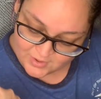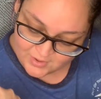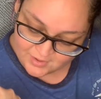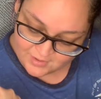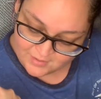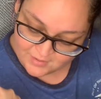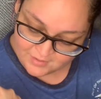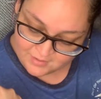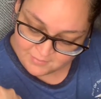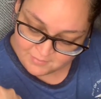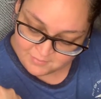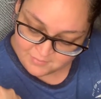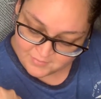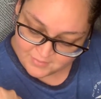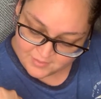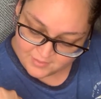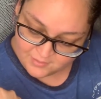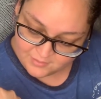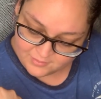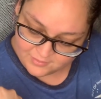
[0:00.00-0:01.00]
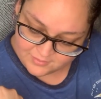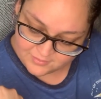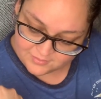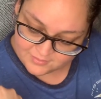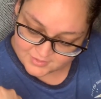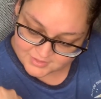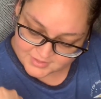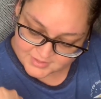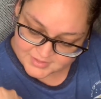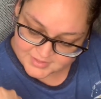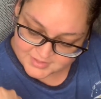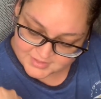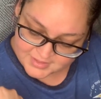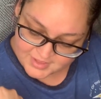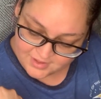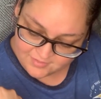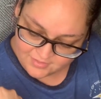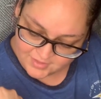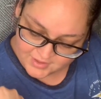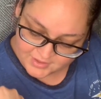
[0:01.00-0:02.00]
Oh, it does
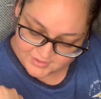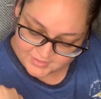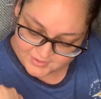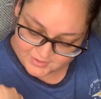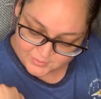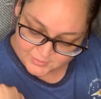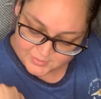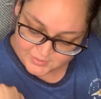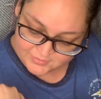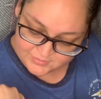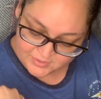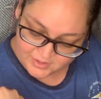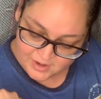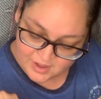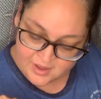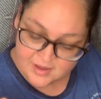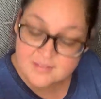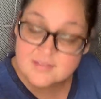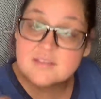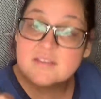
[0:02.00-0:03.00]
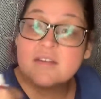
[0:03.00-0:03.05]
have like a little bit of gloss,